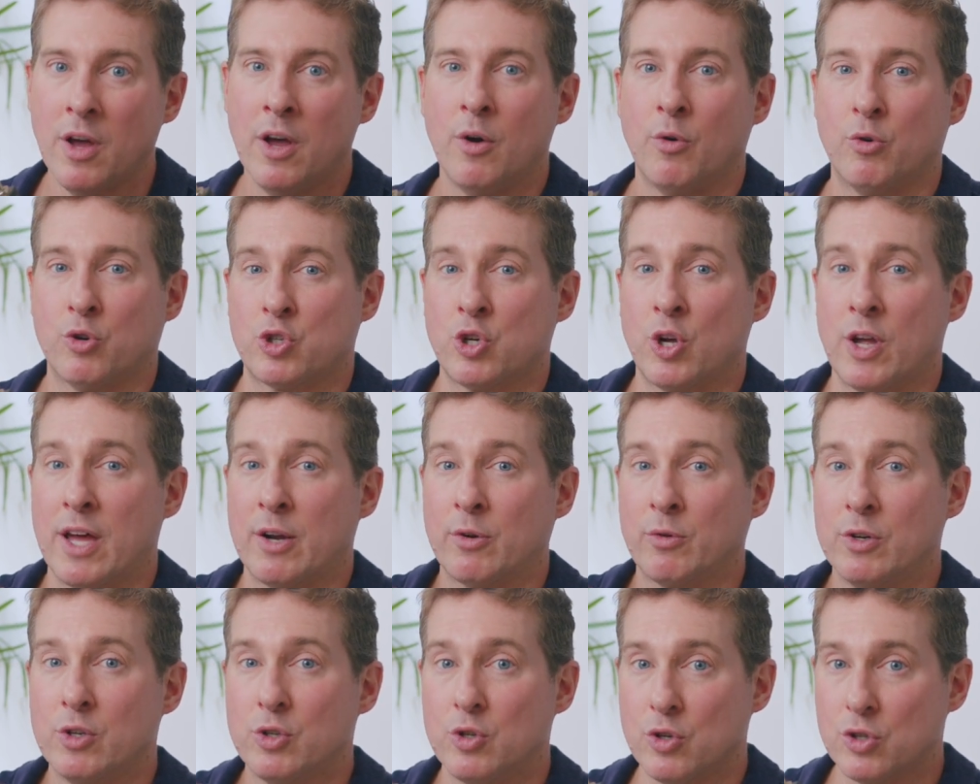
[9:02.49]
We'll show you how to
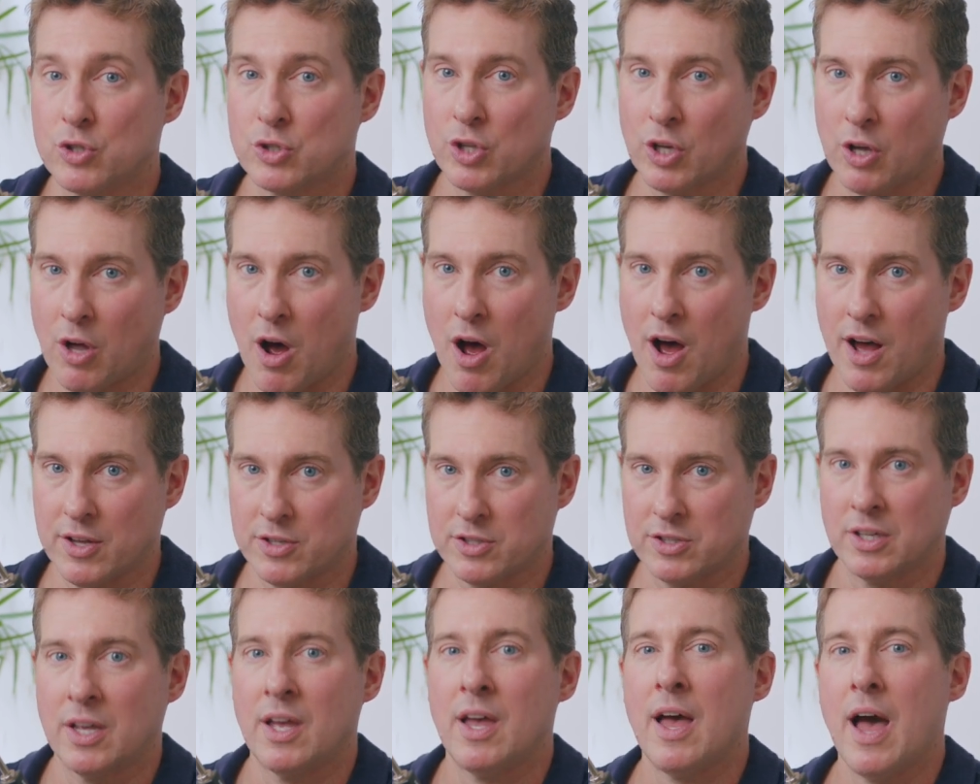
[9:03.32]
reduce the
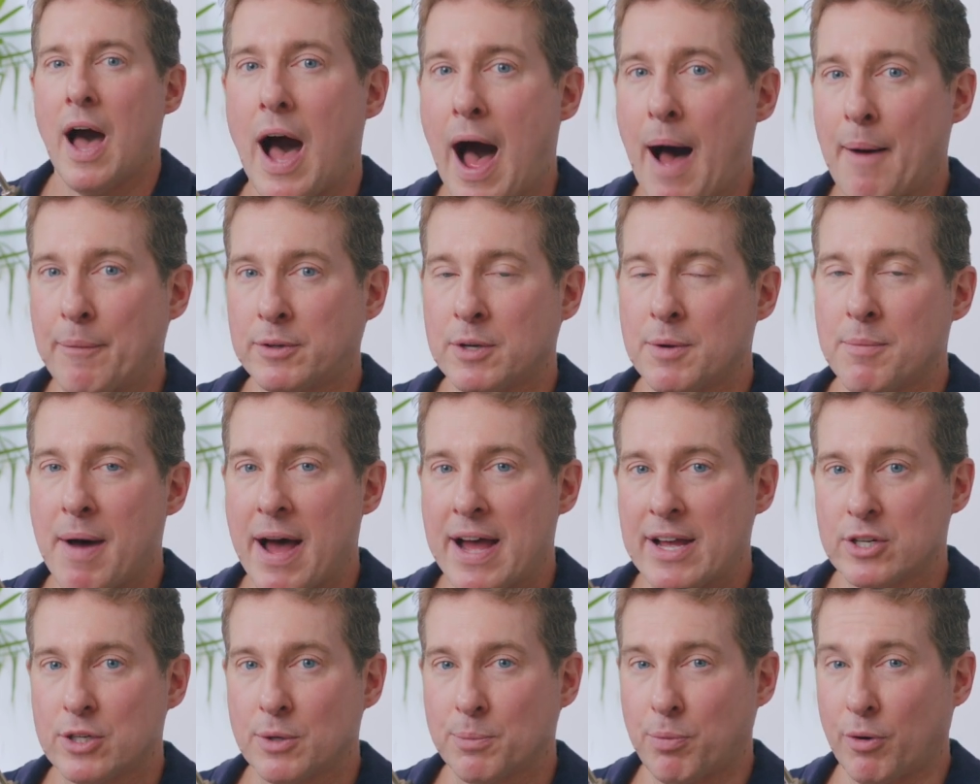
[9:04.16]
cost,
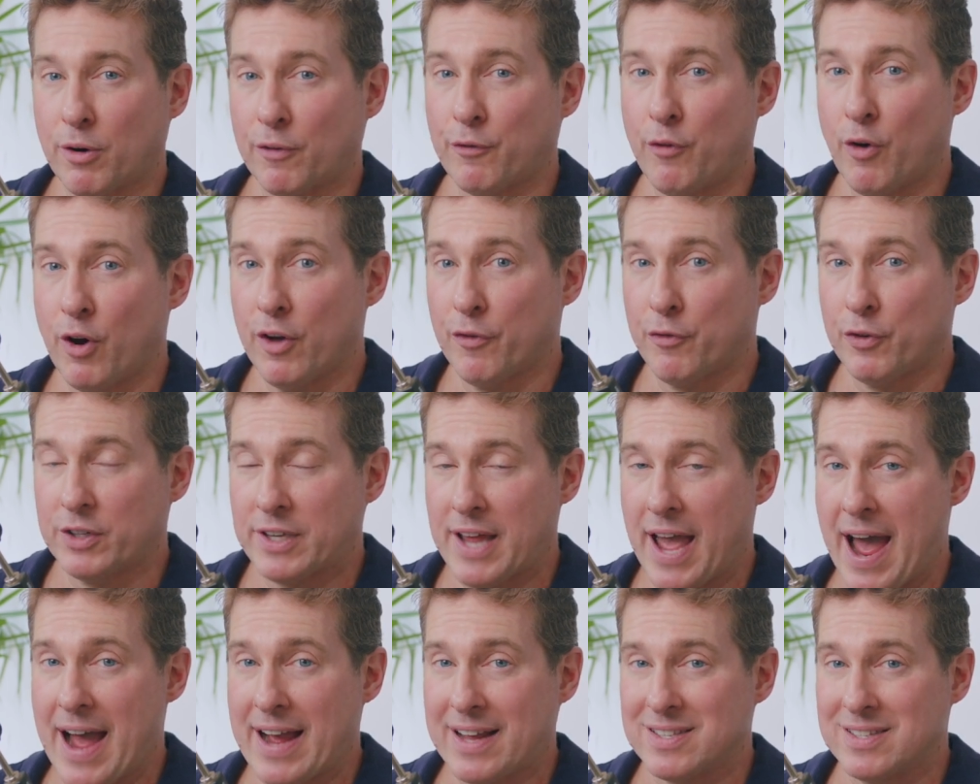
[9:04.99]
optimize your portfolio for
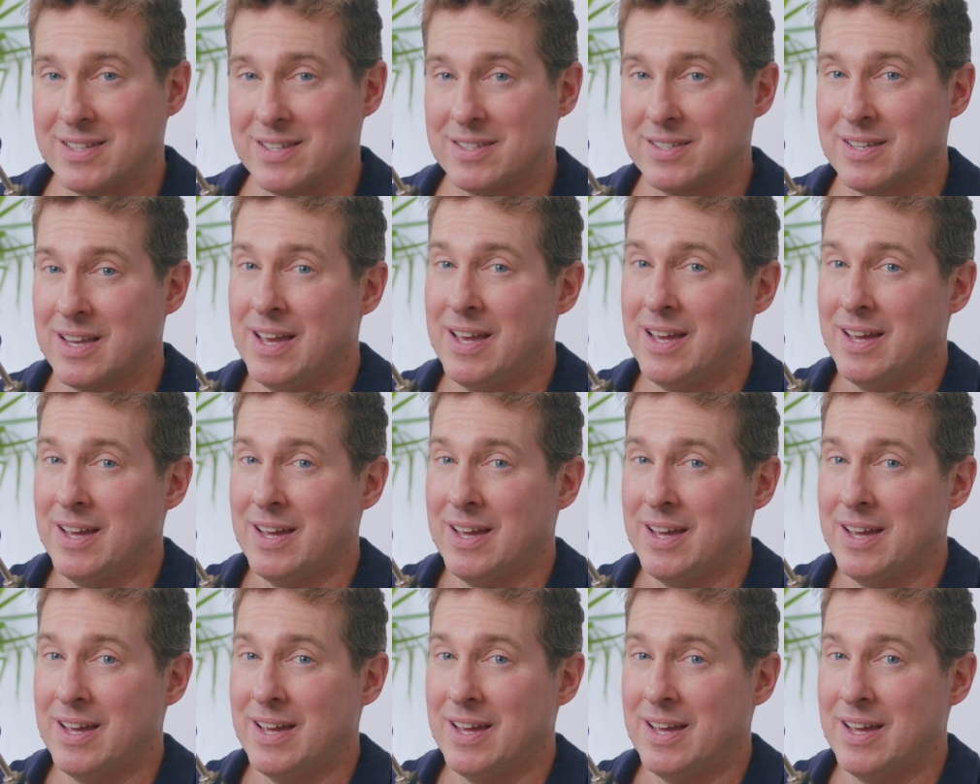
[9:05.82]
taxes.